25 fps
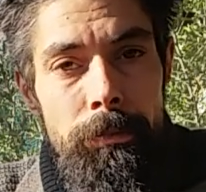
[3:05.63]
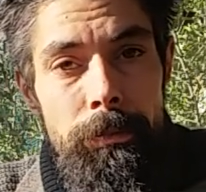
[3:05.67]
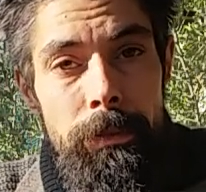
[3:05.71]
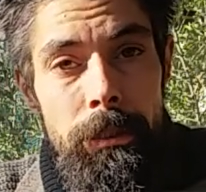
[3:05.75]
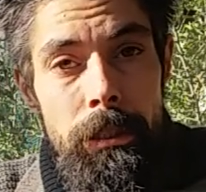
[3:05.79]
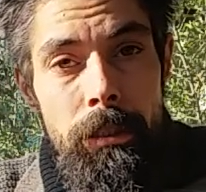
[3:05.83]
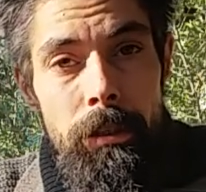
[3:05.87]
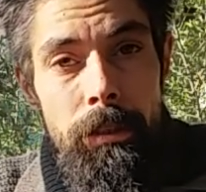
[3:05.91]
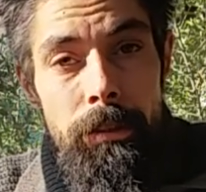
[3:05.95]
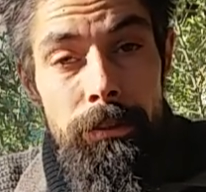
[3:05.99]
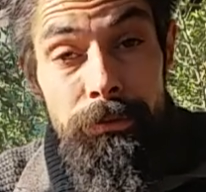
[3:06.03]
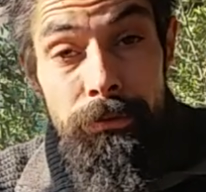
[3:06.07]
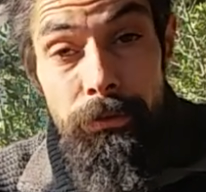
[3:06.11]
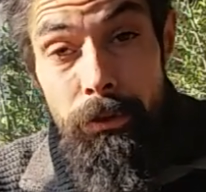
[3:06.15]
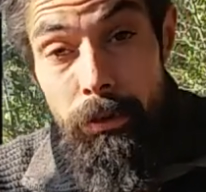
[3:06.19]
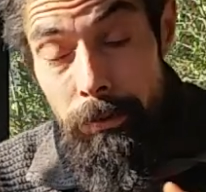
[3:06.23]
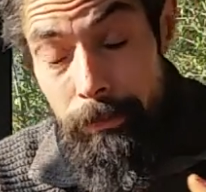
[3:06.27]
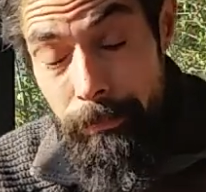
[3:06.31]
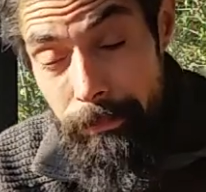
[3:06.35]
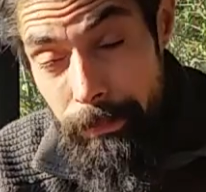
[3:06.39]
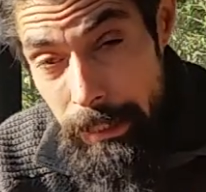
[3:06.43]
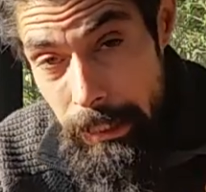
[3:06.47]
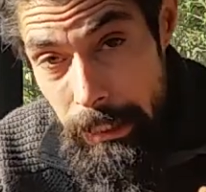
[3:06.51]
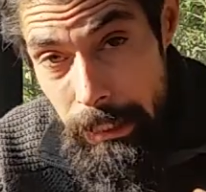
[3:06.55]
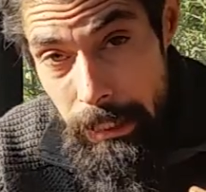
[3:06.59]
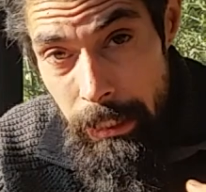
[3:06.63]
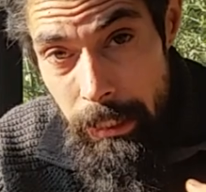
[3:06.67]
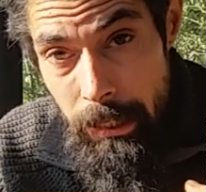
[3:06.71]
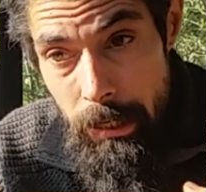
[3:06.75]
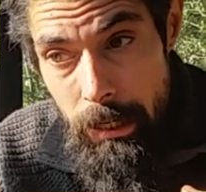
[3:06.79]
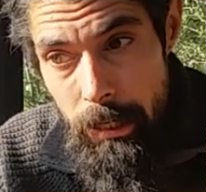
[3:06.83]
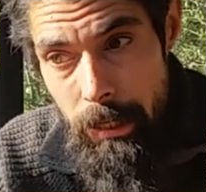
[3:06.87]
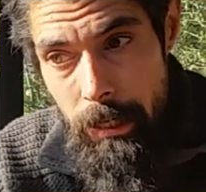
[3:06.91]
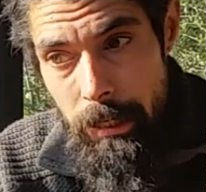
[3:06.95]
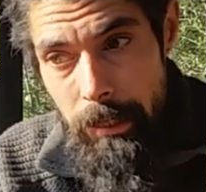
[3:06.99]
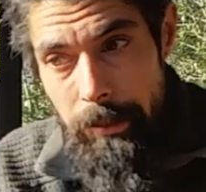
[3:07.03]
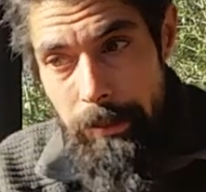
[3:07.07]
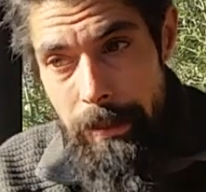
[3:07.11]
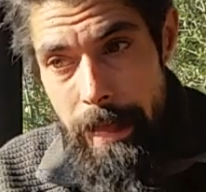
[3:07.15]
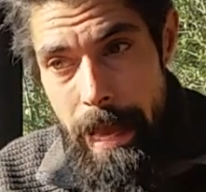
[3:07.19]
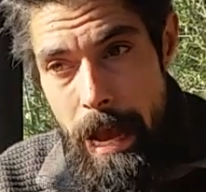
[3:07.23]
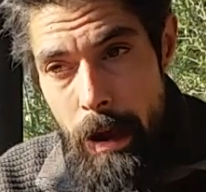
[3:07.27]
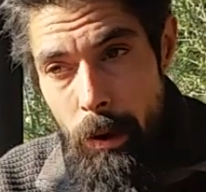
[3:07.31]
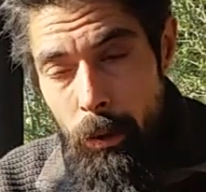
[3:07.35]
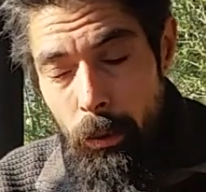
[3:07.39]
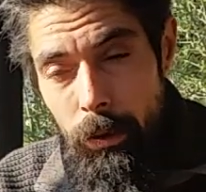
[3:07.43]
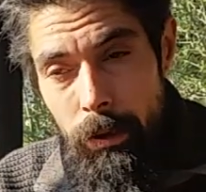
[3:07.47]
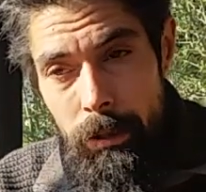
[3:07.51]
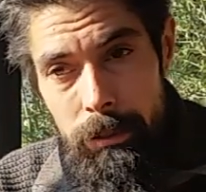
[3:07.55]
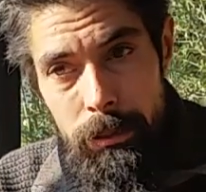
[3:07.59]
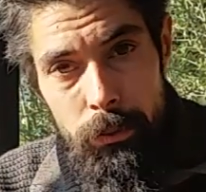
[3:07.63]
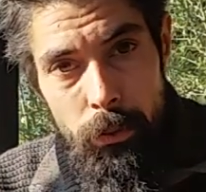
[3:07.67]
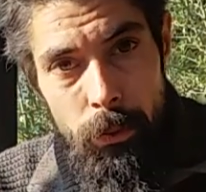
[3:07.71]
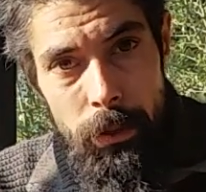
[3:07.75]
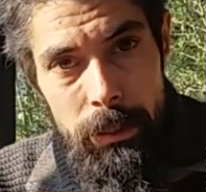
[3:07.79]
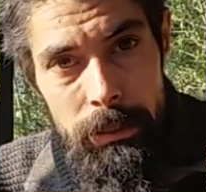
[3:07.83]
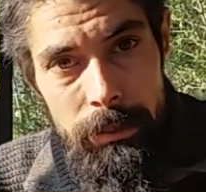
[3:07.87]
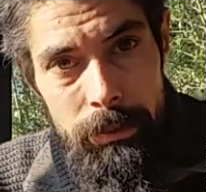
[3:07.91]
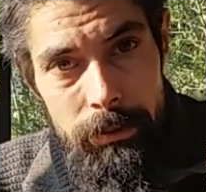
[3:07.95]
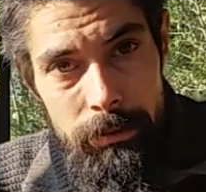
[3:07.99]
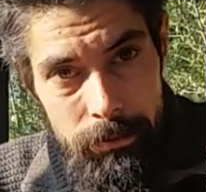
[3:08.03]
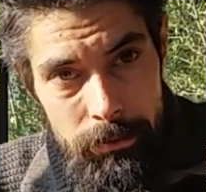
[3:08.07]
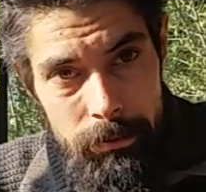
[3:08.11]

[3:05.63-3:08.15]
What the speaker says: Because for me, that was what